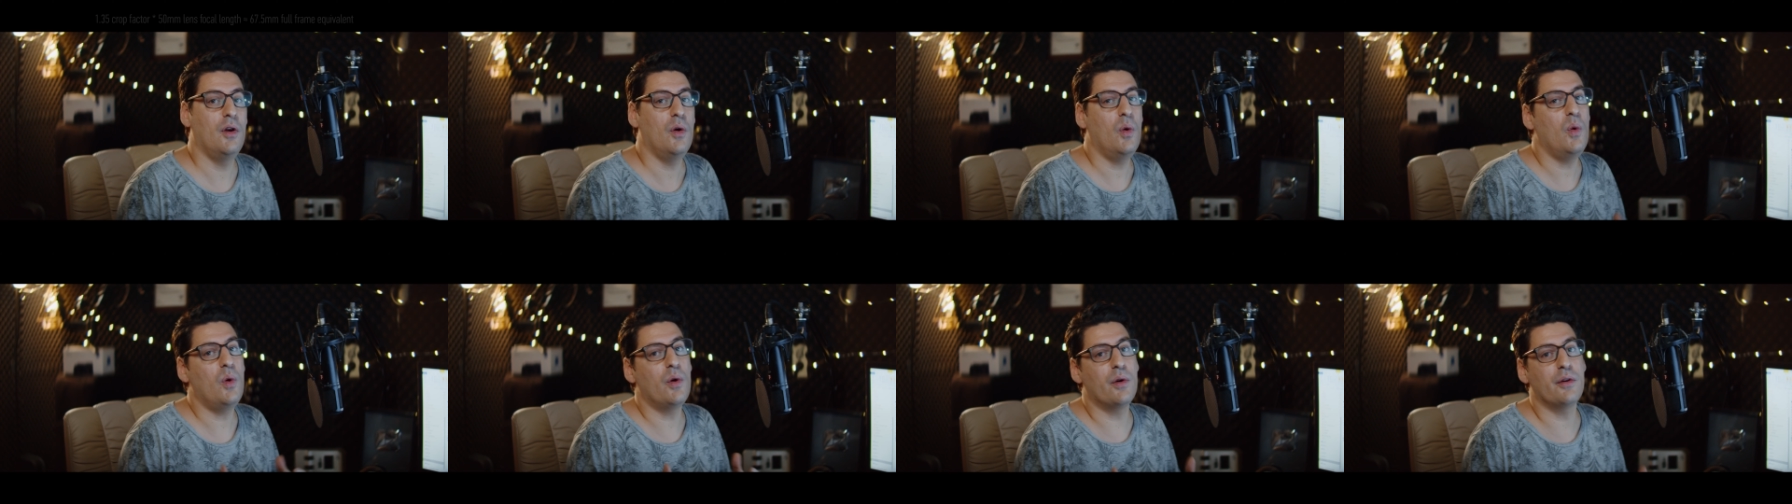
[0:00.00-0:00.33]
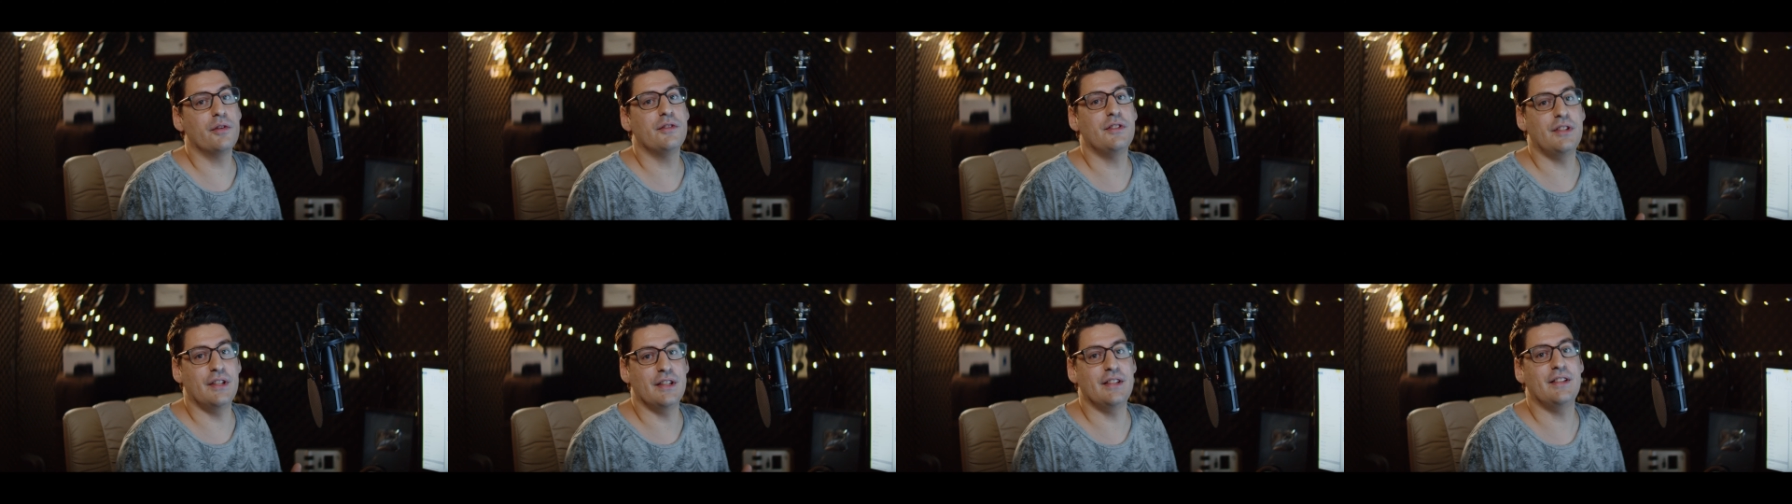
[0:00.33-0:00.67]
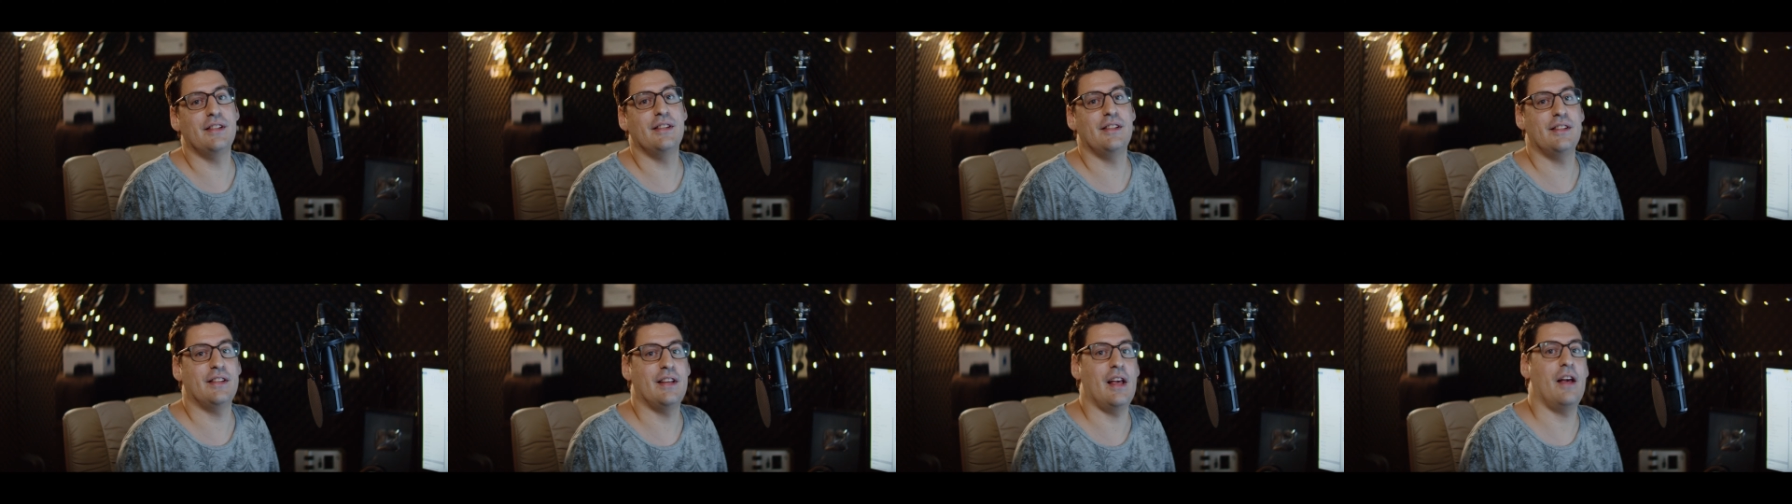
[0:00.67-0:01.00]
or
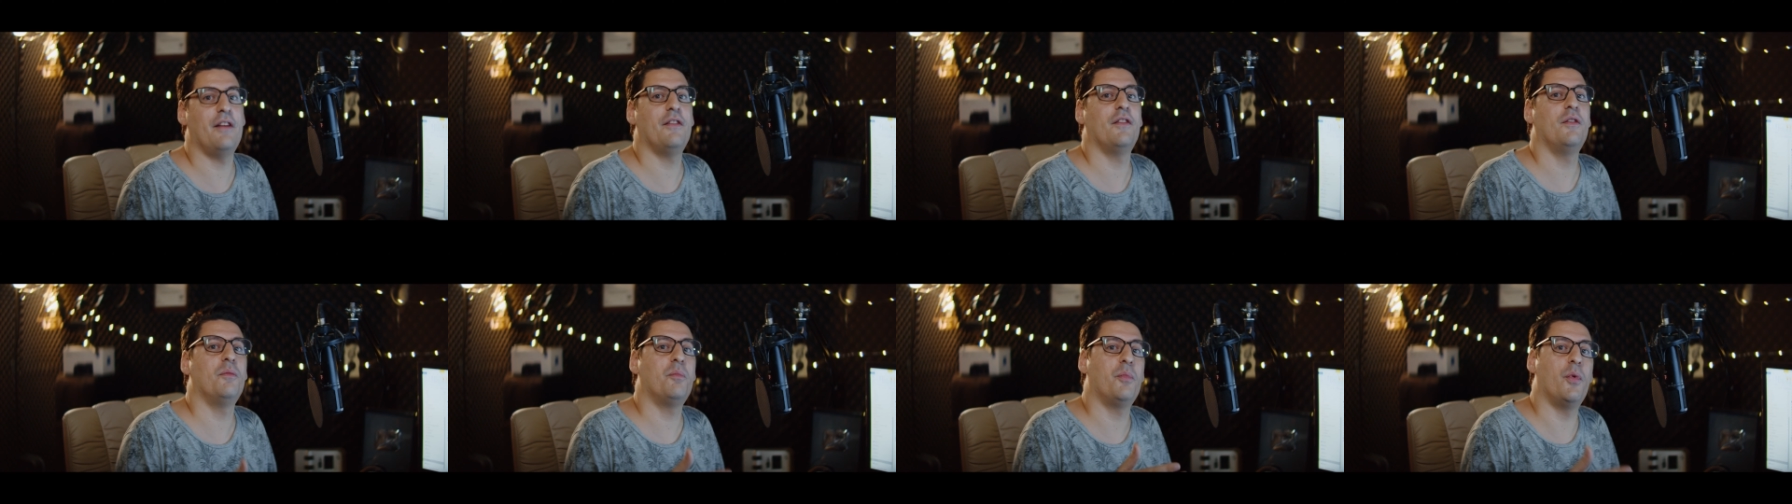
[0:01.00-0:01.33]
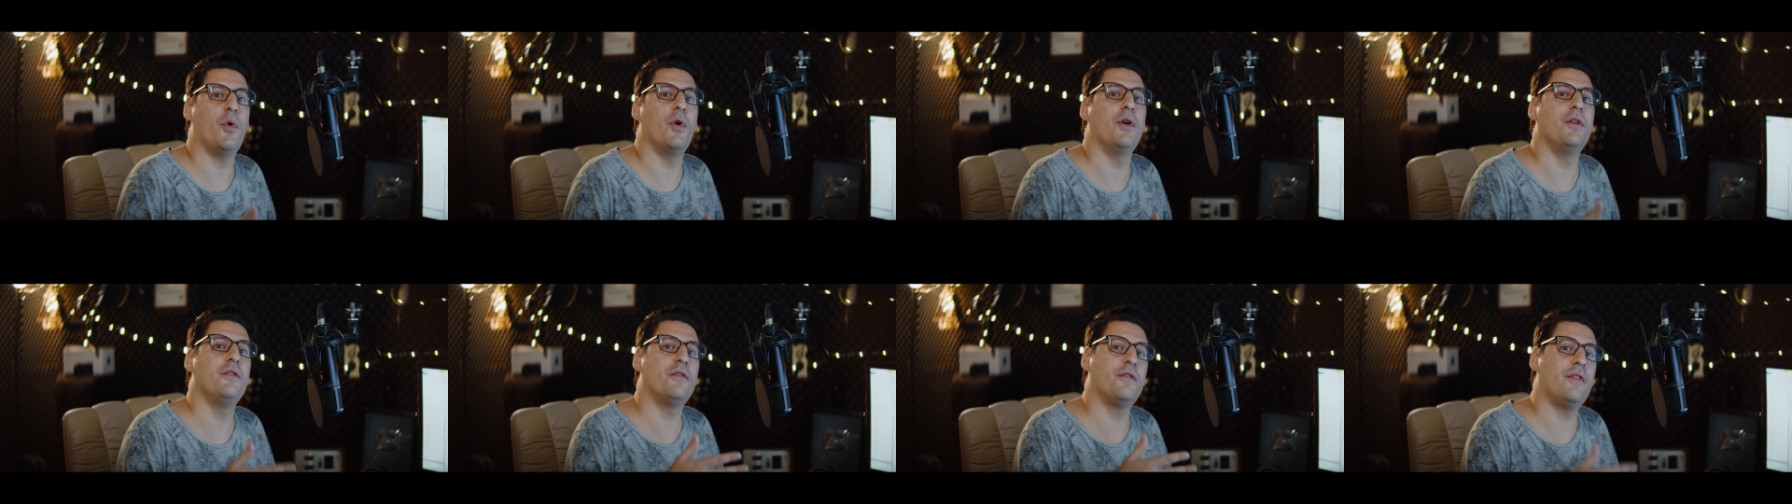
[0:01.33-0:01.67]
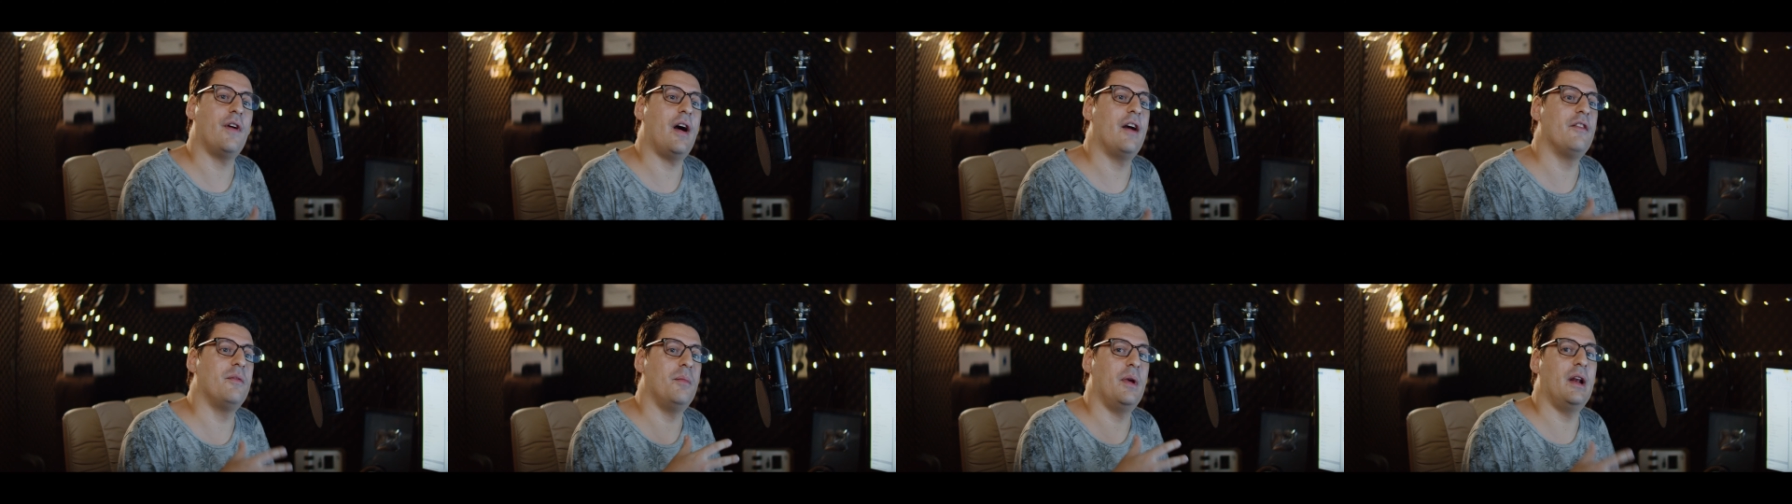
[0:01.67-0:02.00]
sixty-seven point
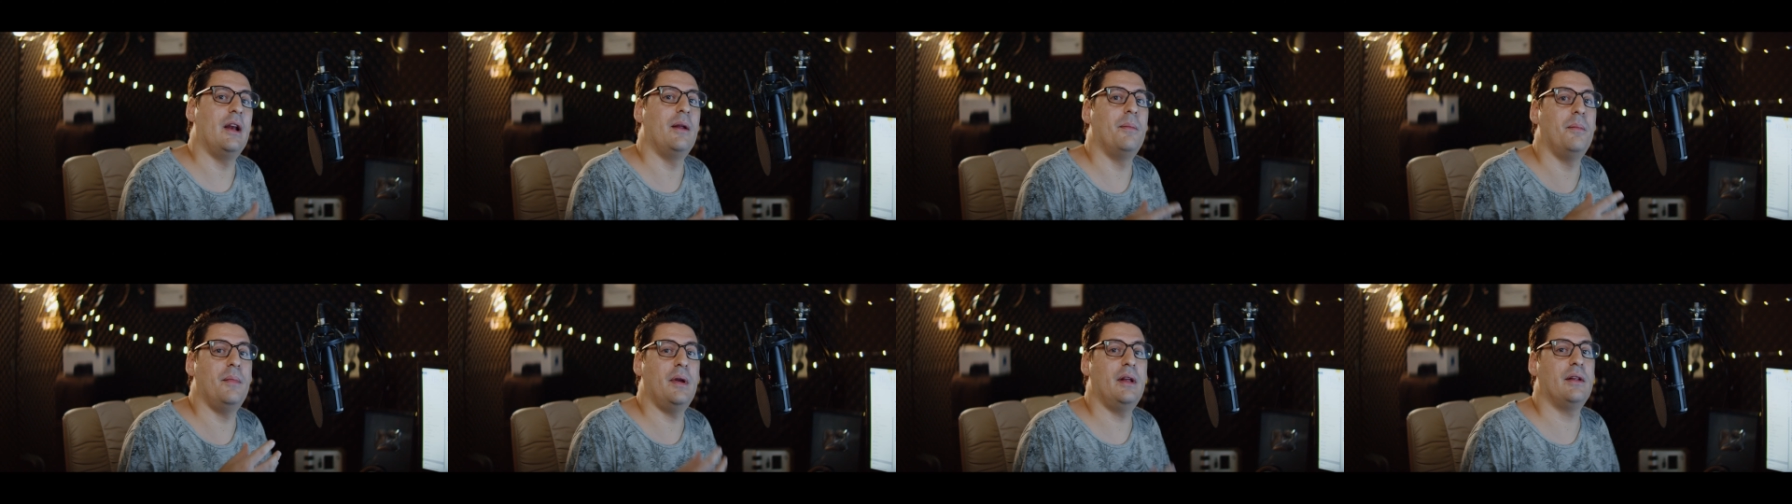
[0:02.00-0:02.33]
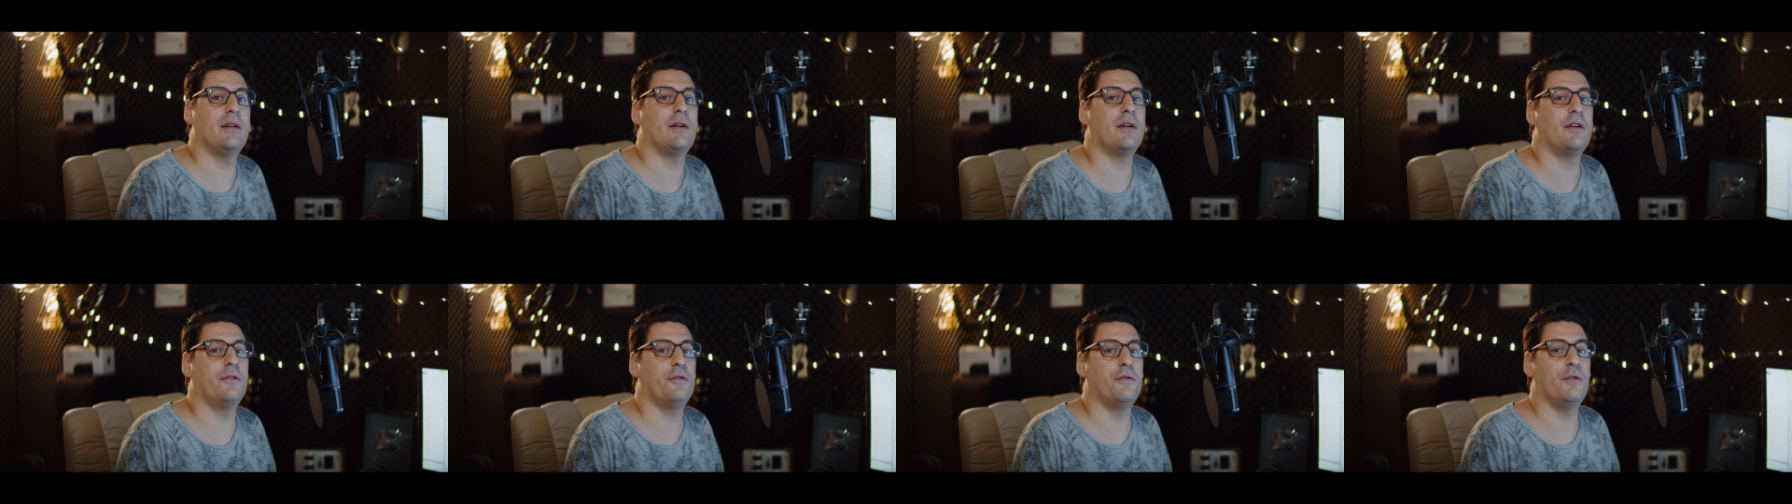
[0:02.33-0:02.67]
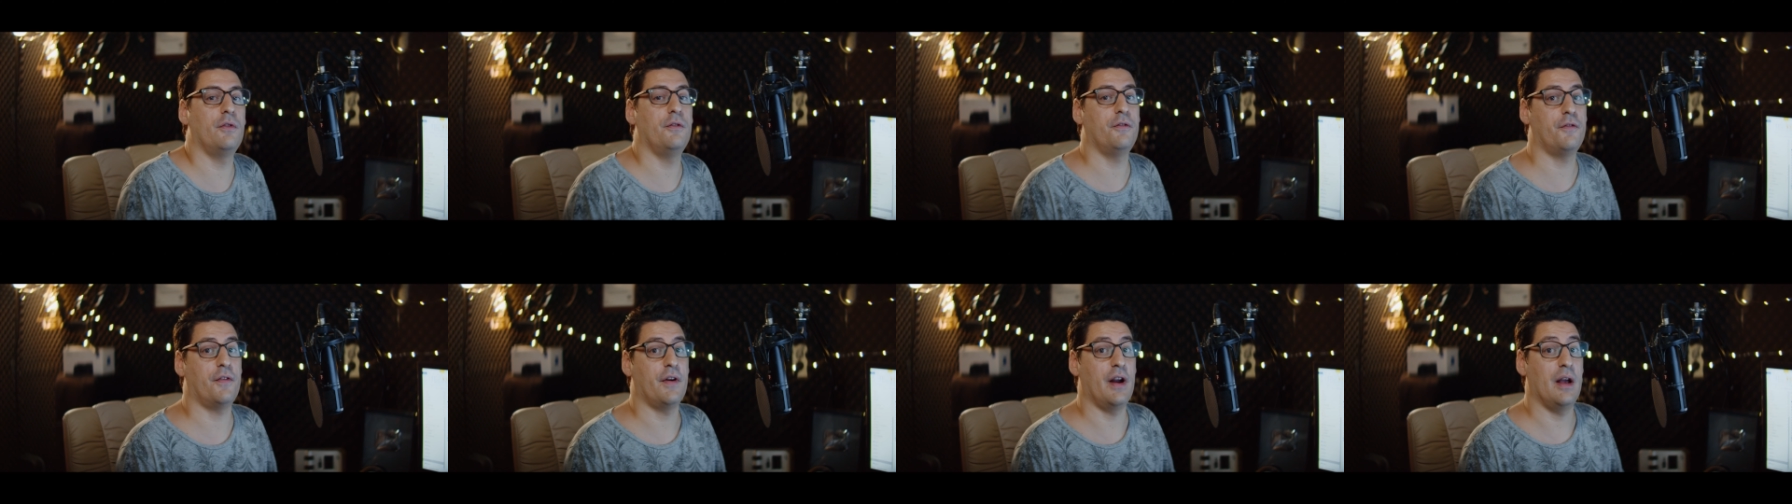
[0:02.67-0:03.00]
five millimeter
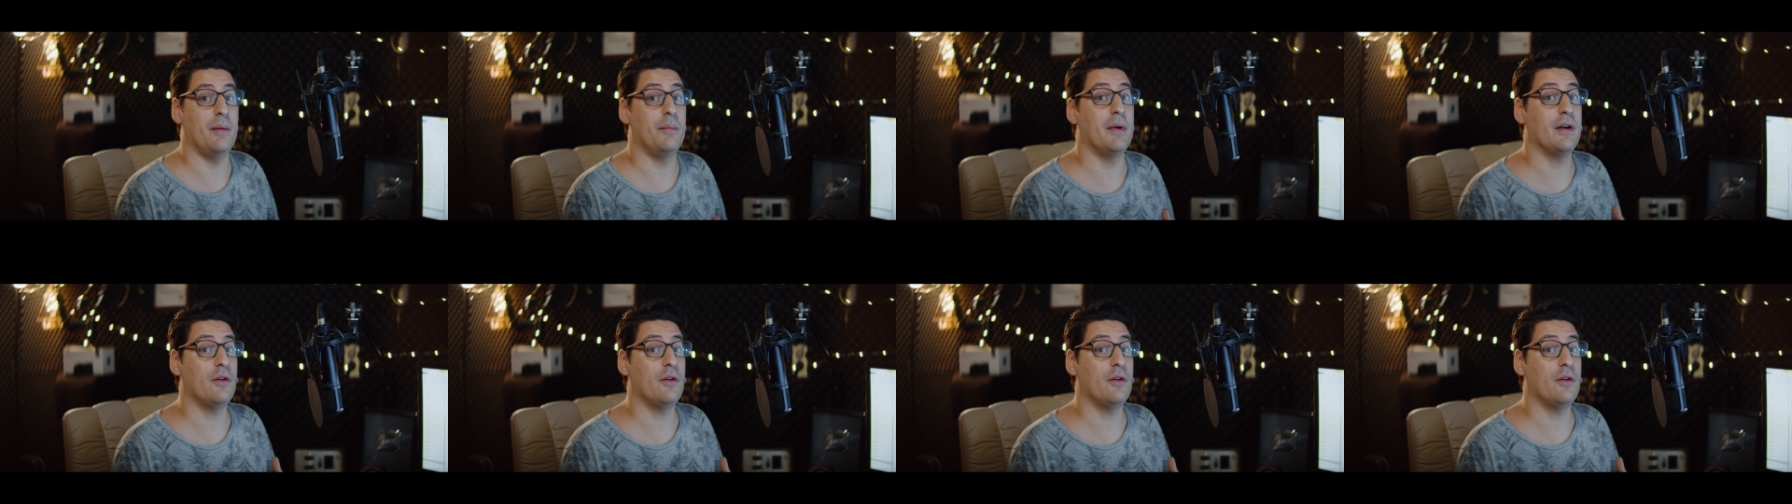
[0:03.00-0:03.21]
full-frame